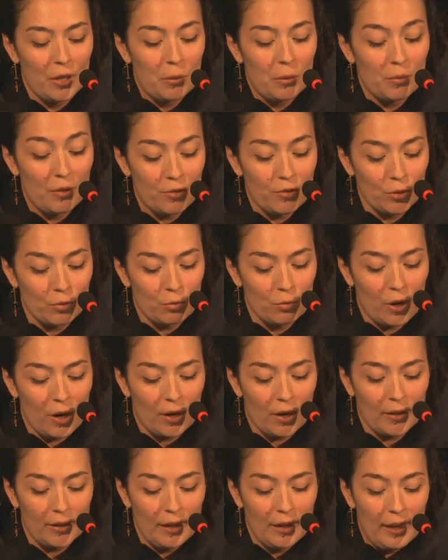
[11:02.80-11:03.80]
Review
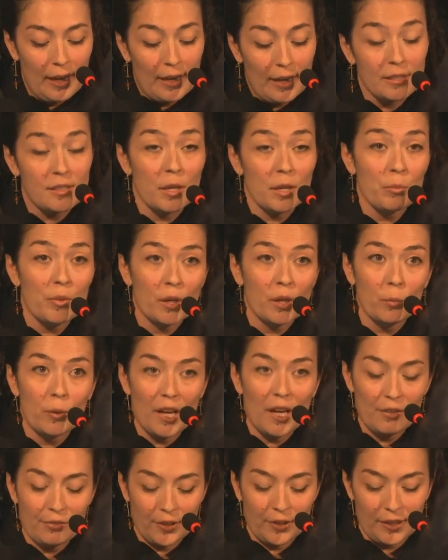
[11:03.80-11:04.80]
Noir, and Something We
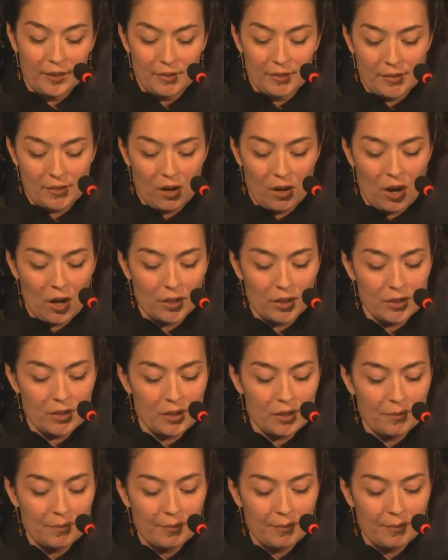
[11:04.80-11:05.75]
Africans Got.